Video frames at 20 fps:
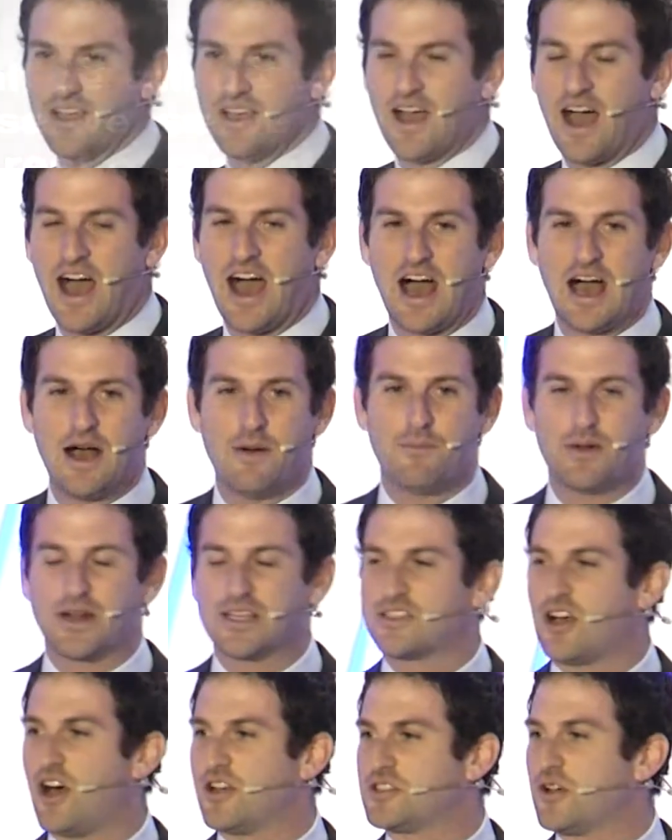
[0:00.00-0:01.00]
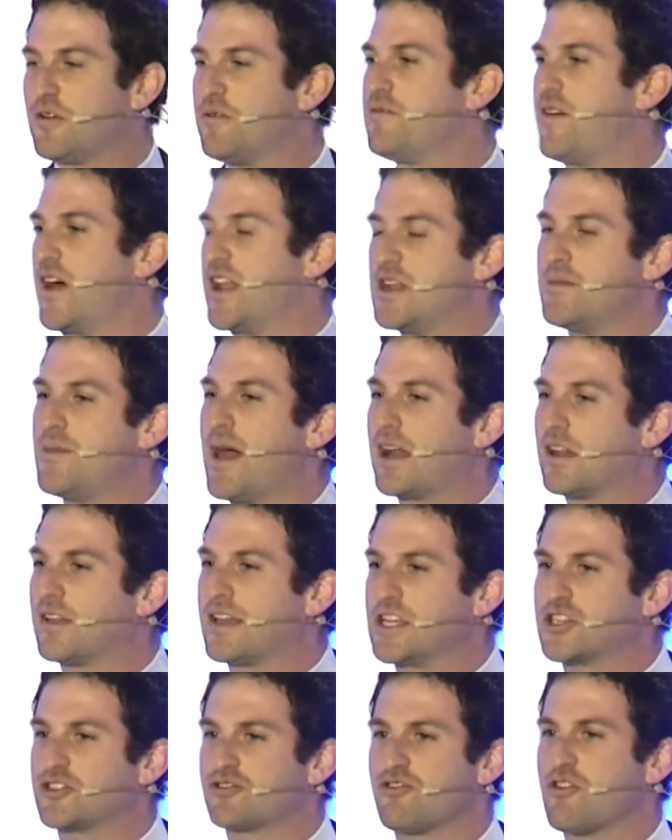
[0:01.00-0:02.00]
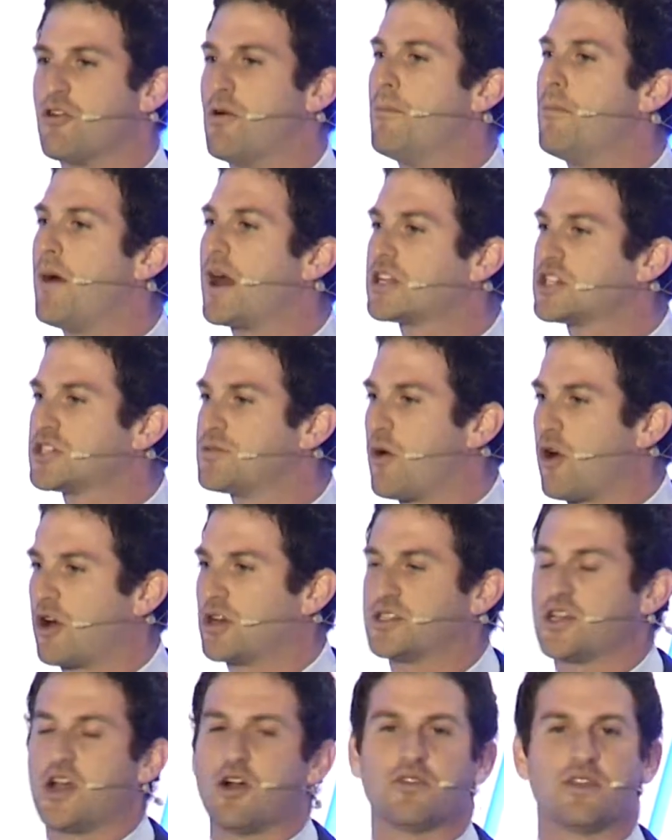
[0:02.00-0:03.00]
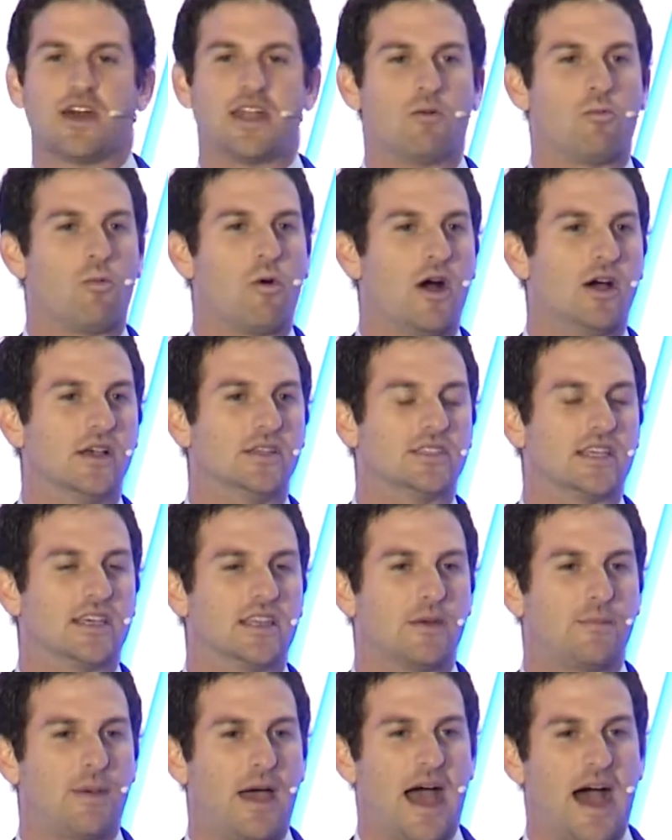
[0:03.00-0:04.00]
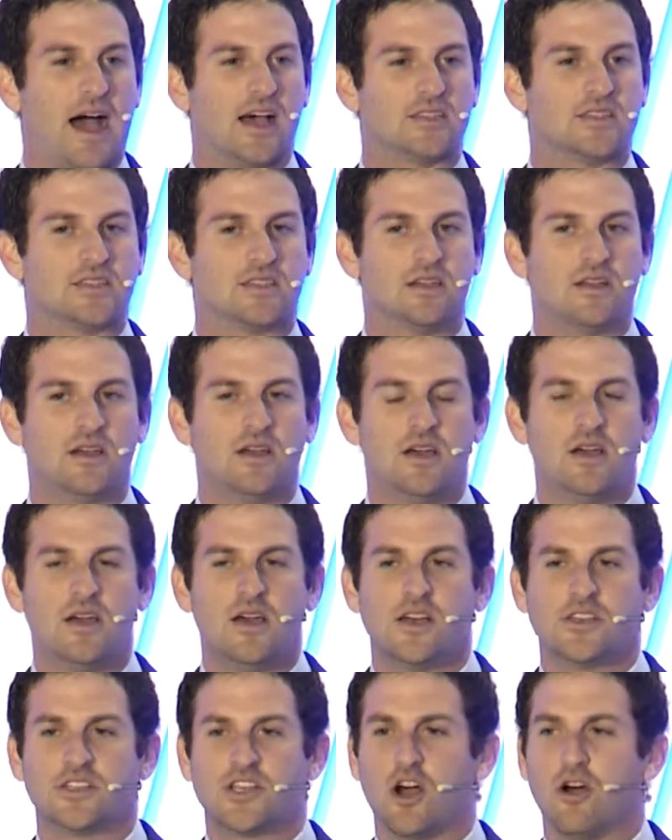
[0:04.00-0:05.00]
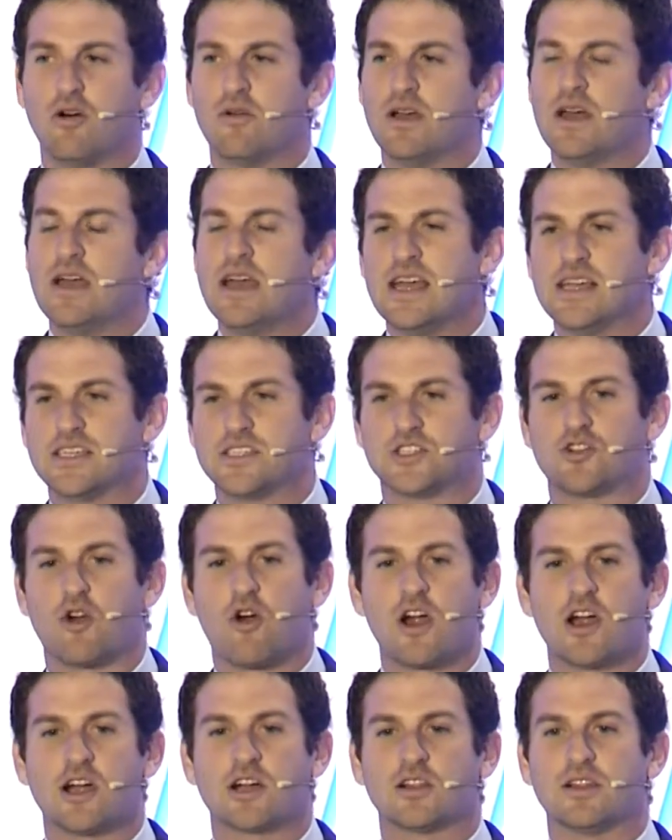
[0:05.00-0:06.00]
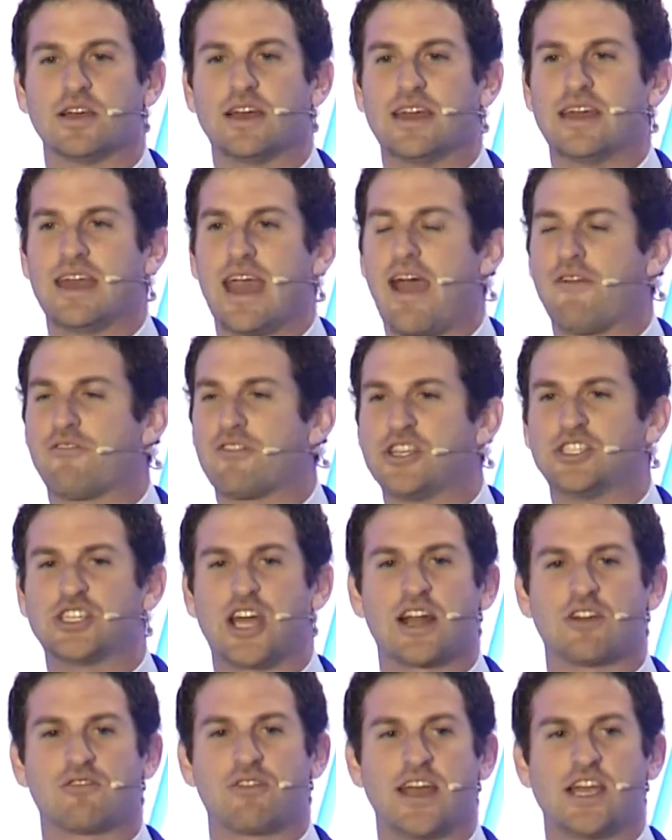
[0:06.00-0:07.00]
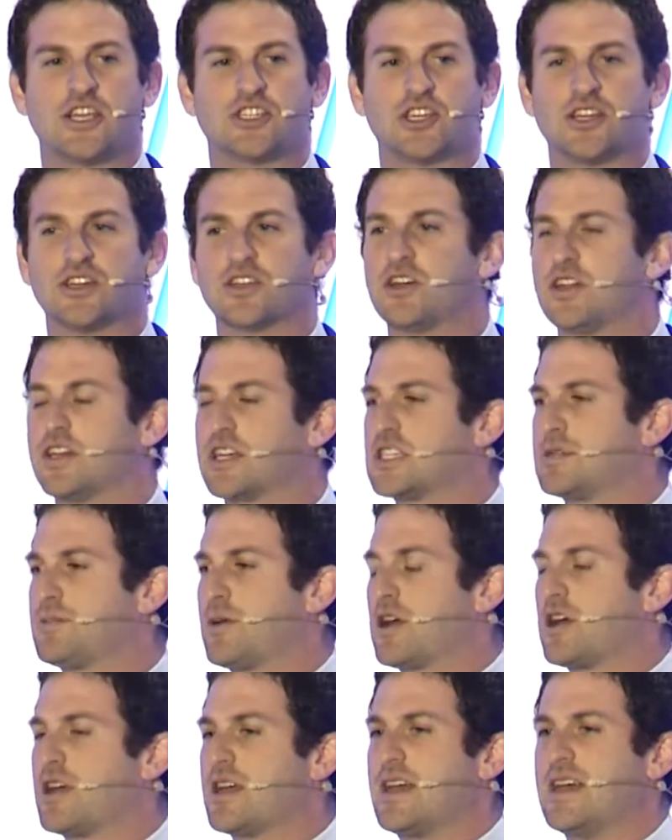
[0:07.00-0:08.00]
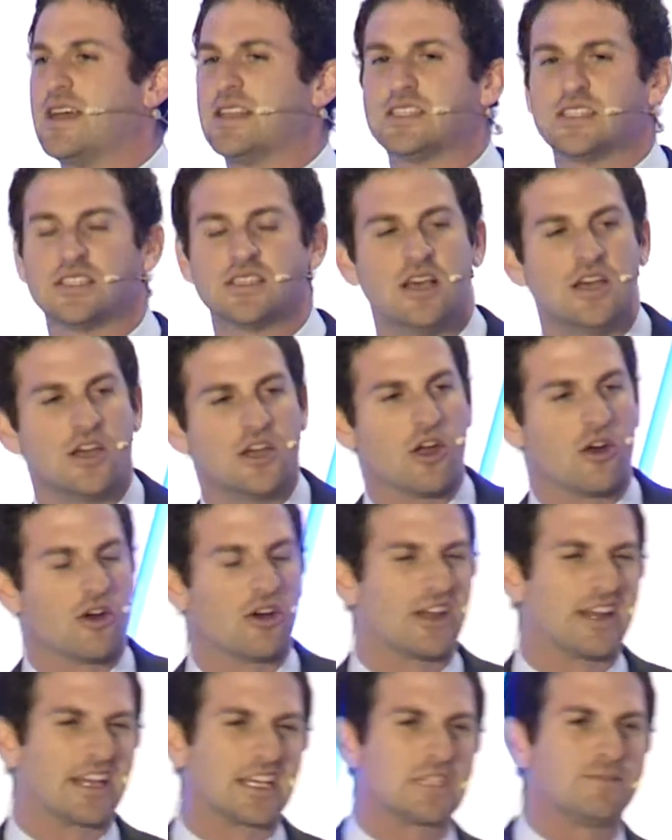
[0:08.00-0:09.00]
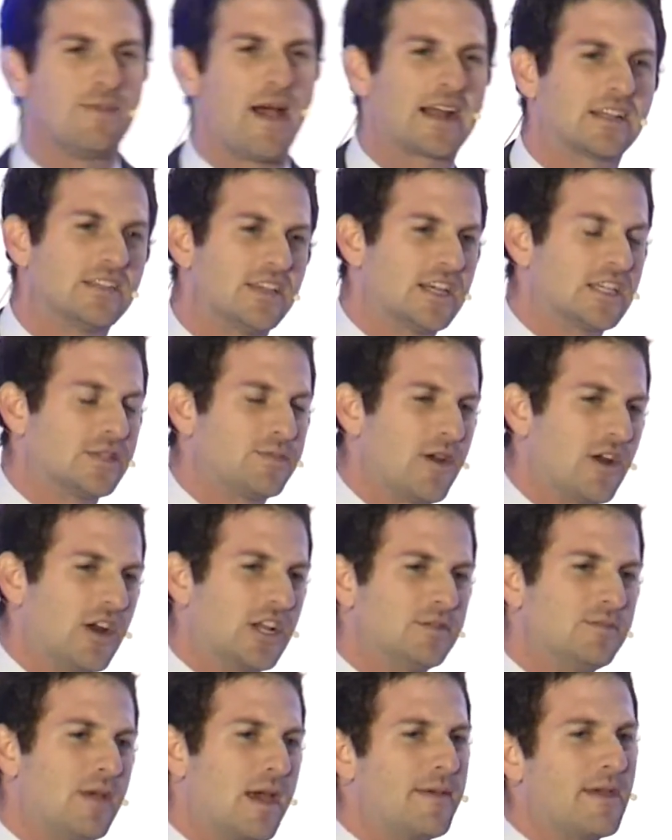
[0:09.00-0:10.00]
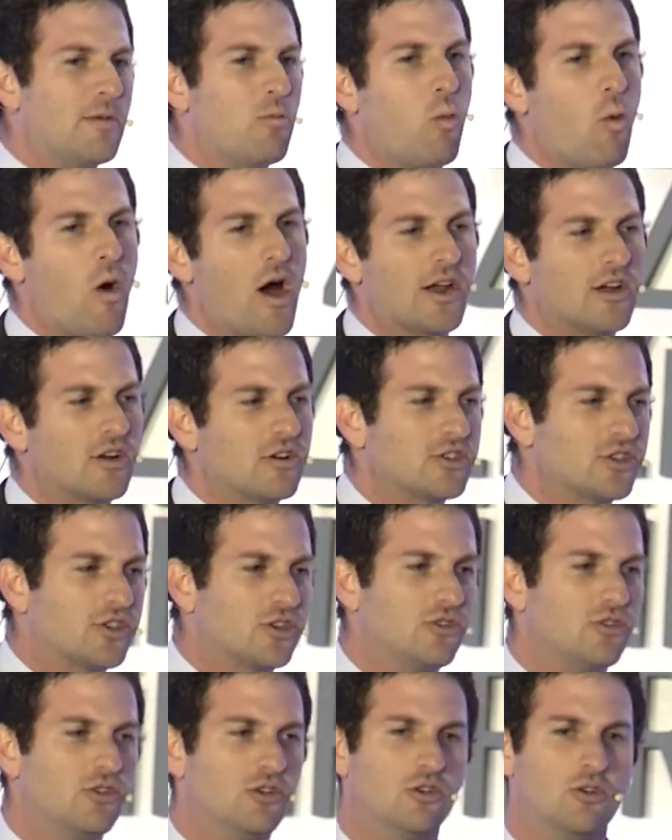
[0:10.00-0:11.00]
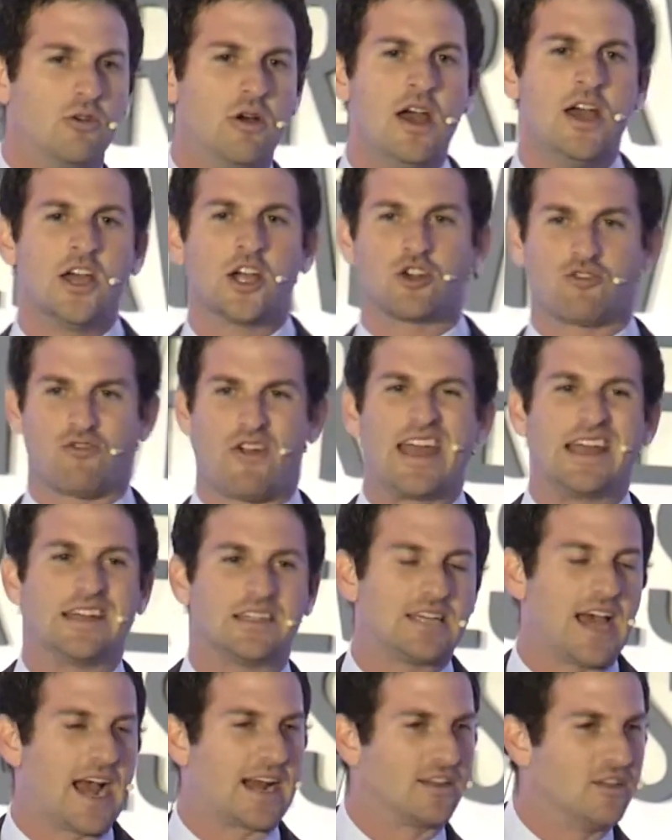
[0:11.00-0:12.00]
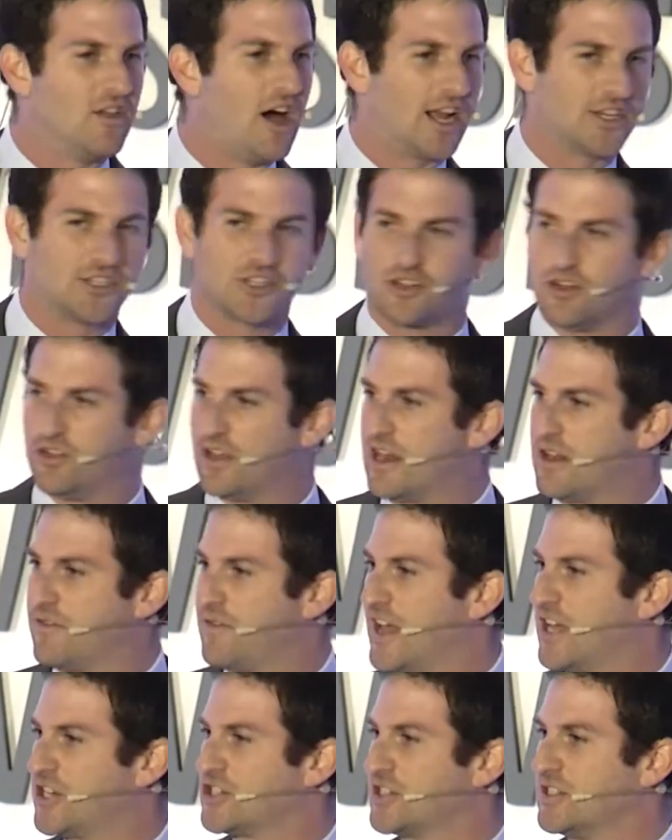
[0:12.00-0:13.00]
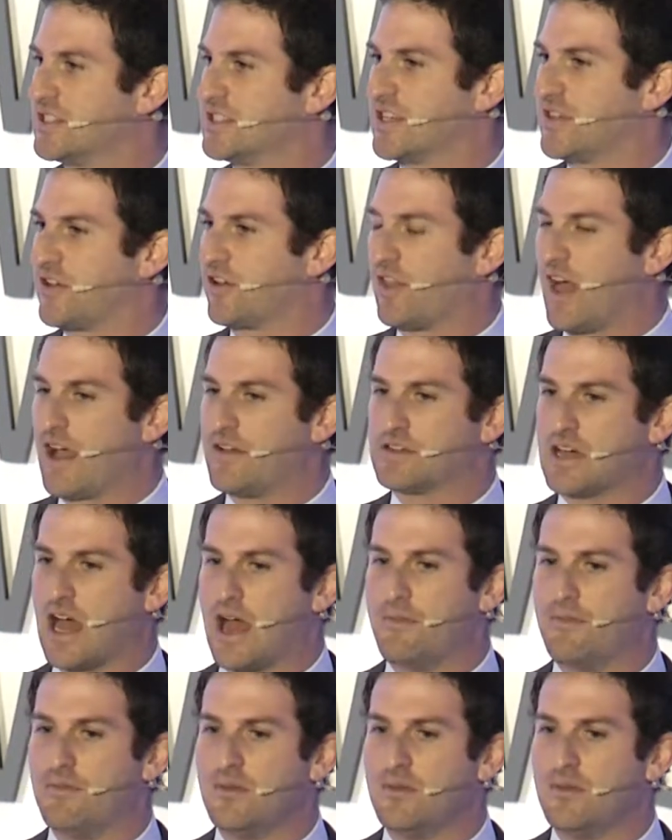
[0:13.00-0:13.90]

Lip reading: but it's also fundamentally true, much more so than it was in the past. So historically, every generation could experience, or could expect to experience maybe 1 or 2 great technological innovations in their lifetime.